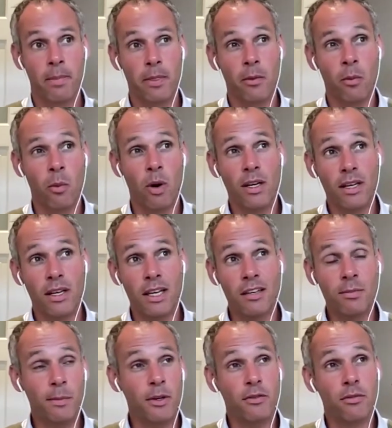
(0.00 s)
What
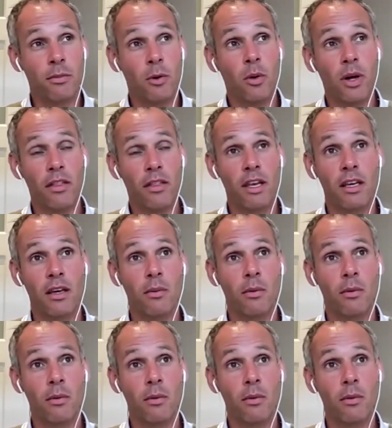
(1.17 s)
is possible, I think,